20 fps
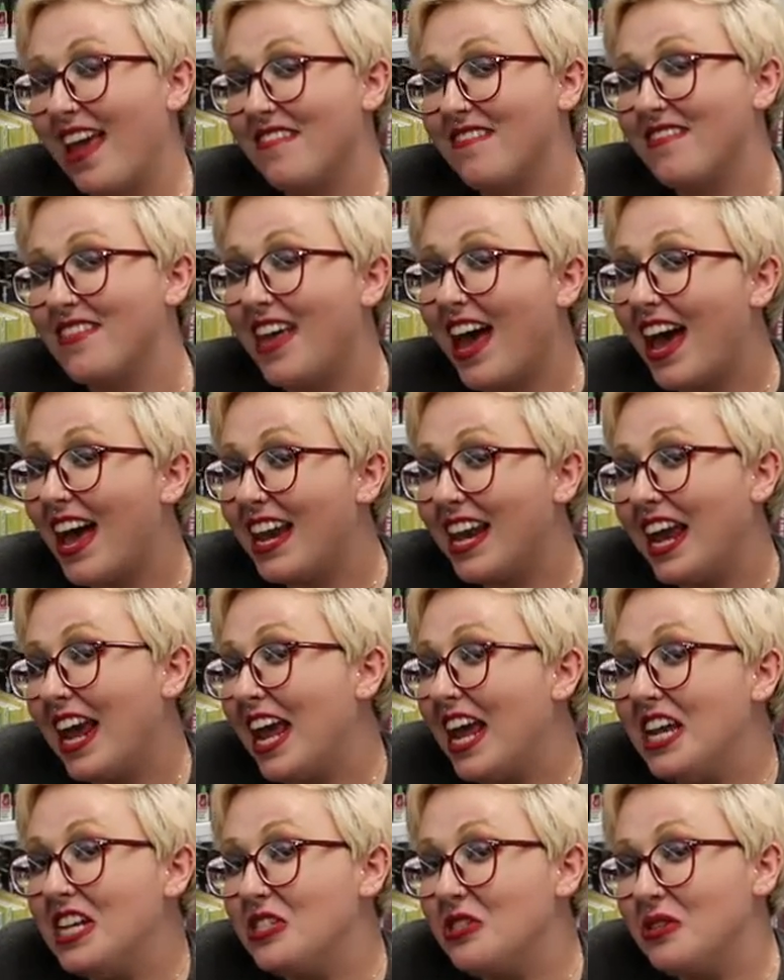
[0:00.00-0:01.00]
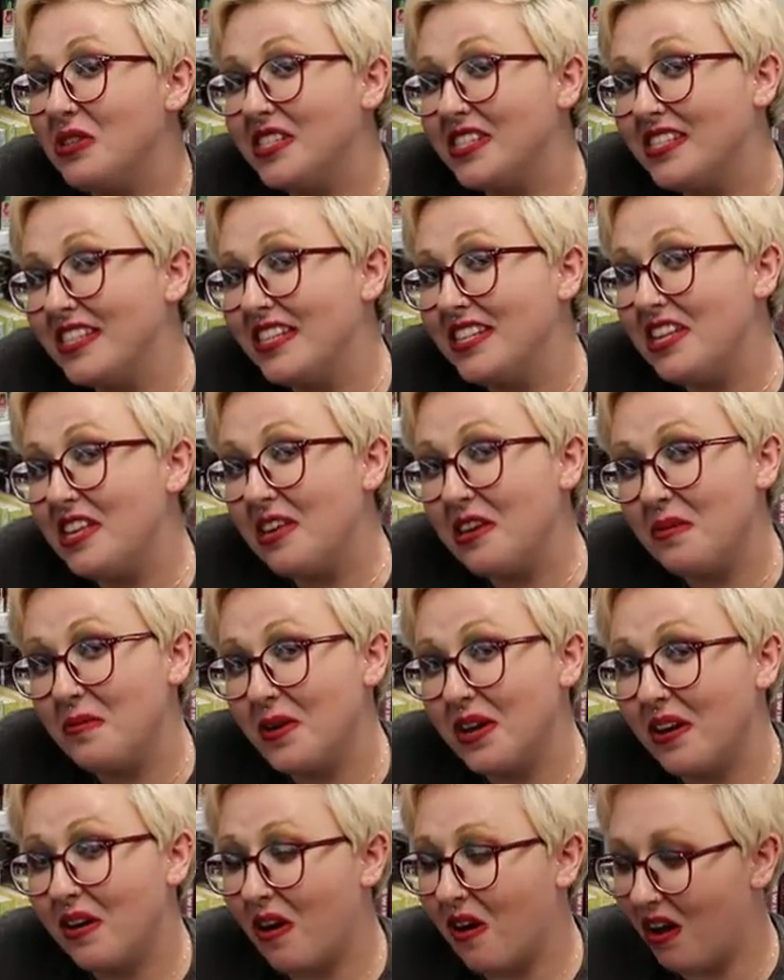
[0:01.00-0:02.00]
If that interested
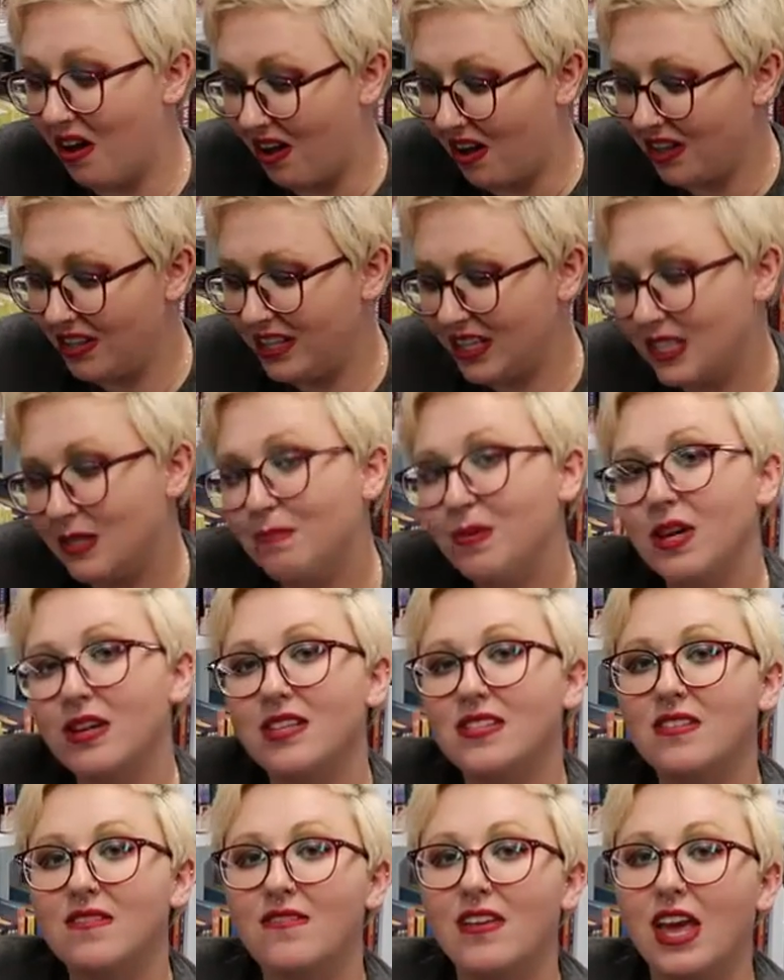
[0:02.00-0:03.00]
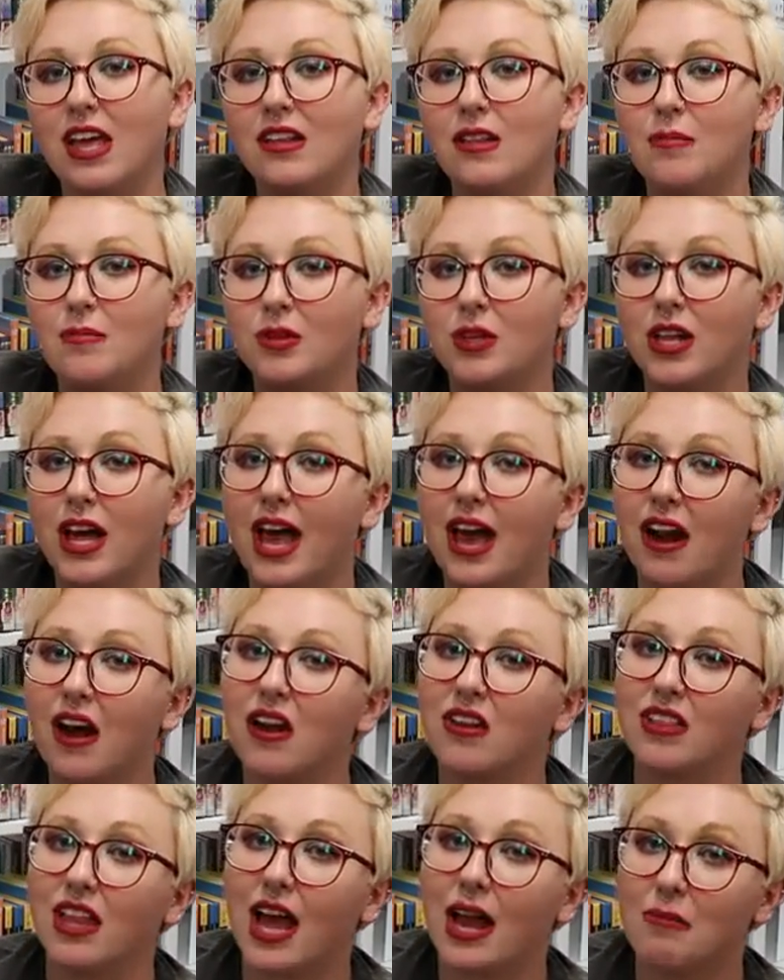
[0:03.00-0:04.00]
you at all, this book is available
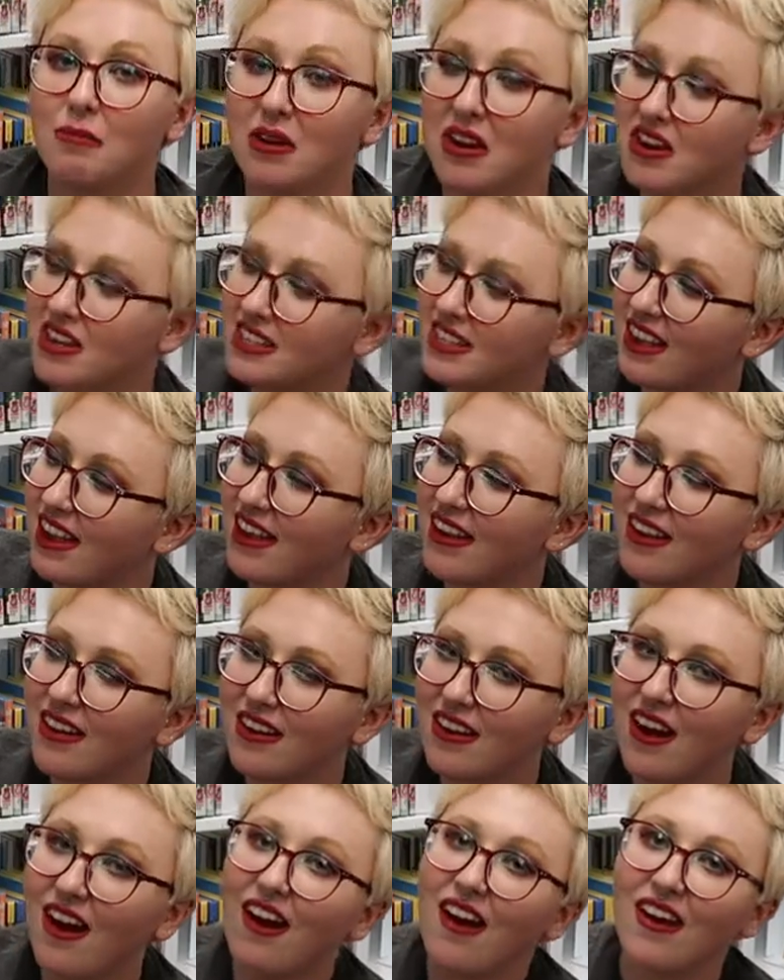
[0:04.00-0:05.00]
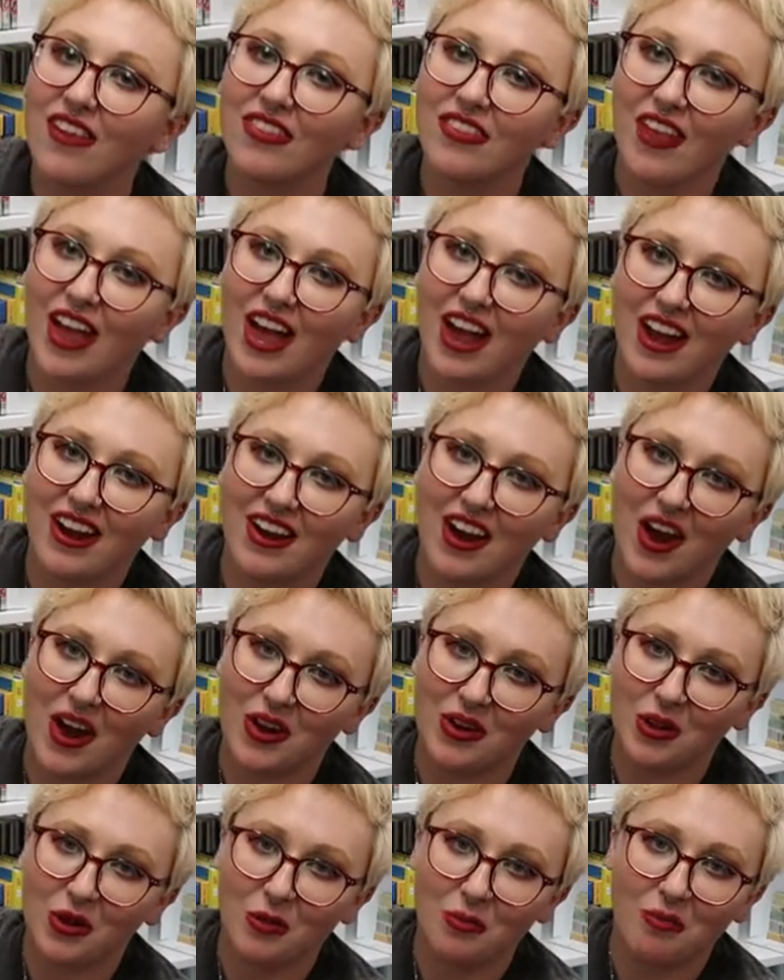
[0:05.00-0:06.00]
at our libraries and online
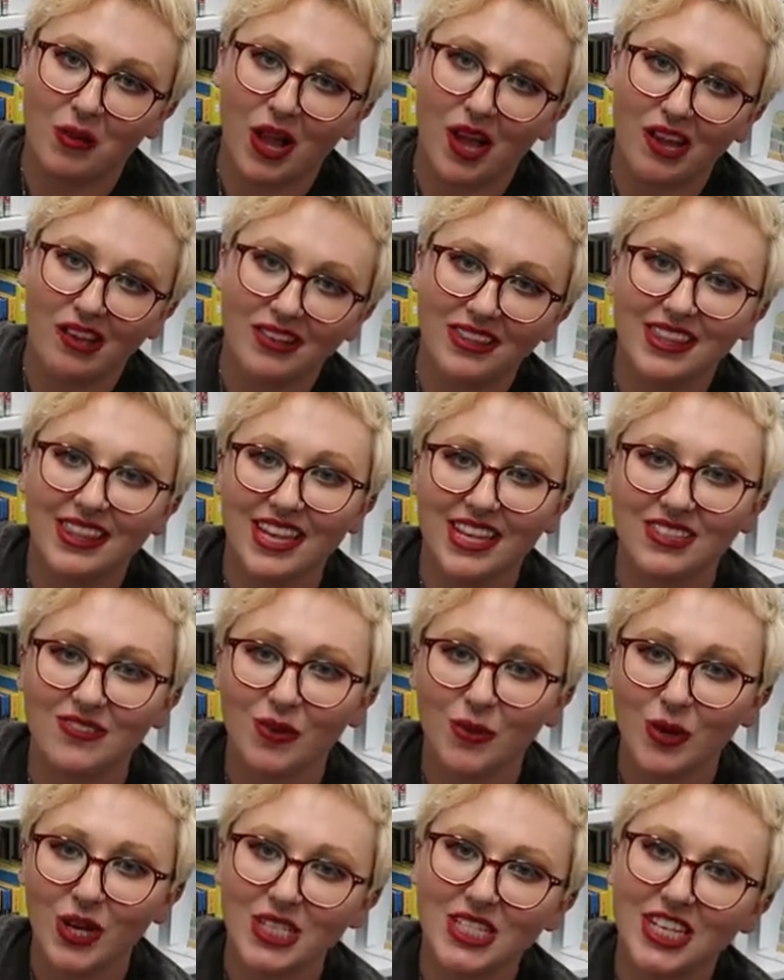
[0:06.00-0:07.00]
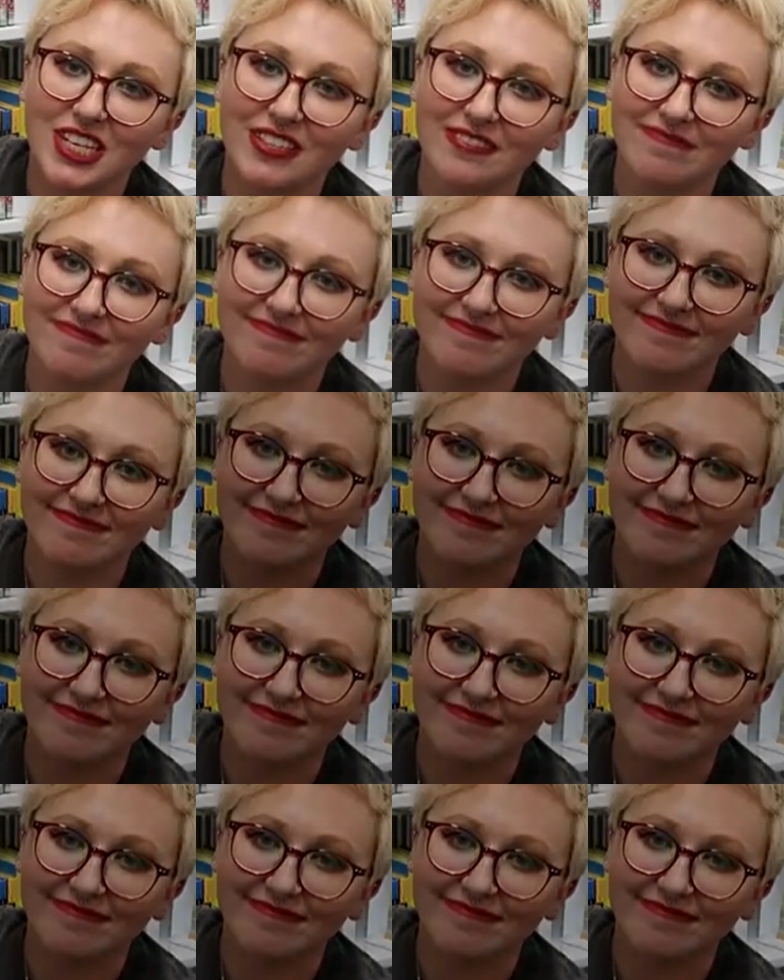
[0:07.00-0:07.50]
on Hoopla. Thanks for watching.